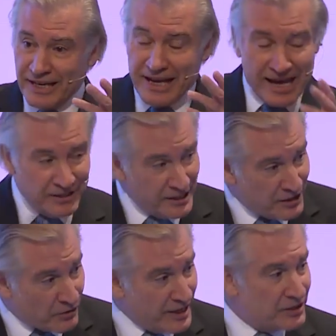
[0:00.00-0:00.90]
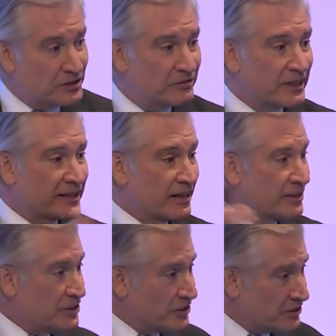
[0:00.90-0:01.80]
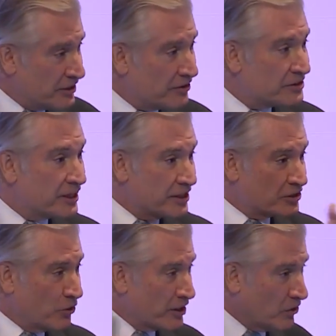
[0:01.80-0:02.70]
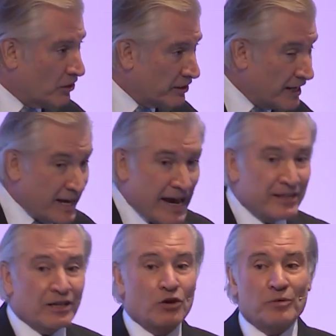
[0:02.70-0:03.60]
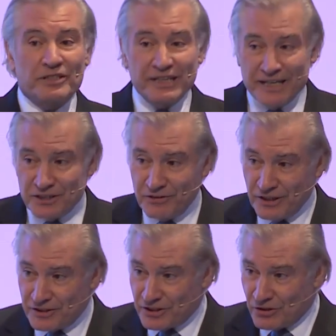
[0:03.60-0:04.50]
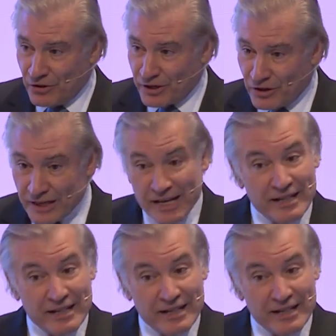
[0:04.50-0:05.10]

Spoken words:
and the integration of technologies and synergies is going on and the globalization of things is going on,